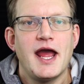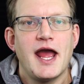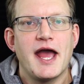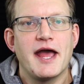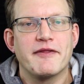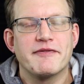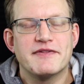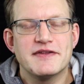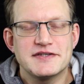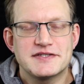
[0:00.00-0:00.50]

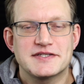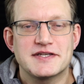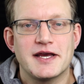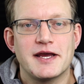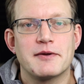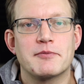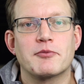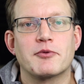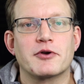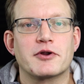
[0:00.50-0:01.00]
And this
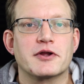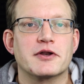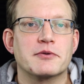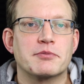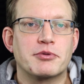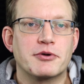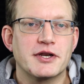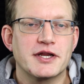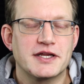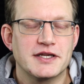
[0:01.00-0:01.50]
time, we're going to
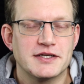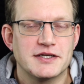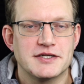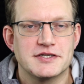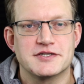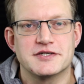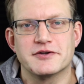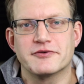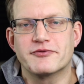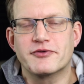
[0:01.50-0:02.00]

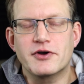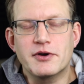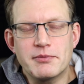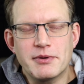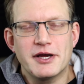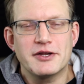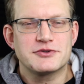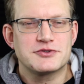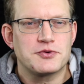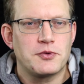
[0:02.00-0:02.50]
precondition for
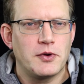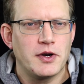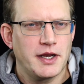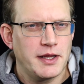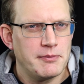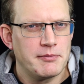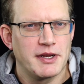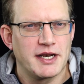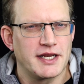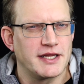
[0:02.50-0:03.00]
about
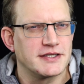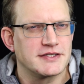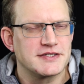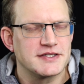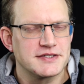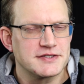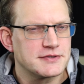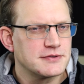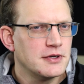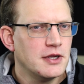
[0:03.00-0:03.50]
20 minutes,
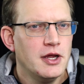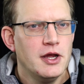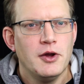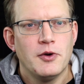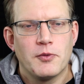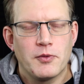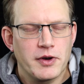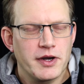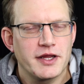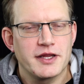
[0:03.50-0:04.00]
is
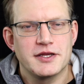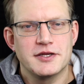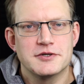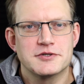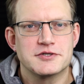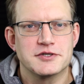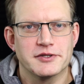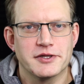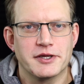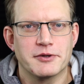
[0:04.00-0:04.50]
what I
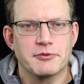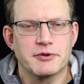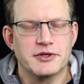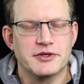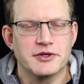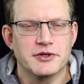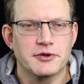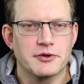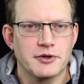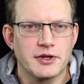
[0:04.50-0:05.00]
usually would
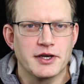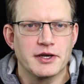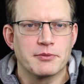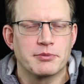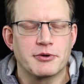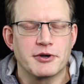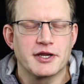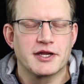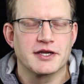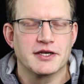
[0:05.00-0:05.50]
do in a
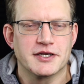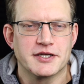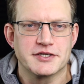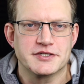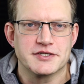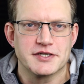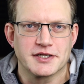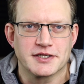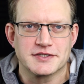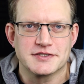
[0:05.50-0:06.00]

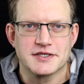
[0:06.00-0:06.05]
preconditioning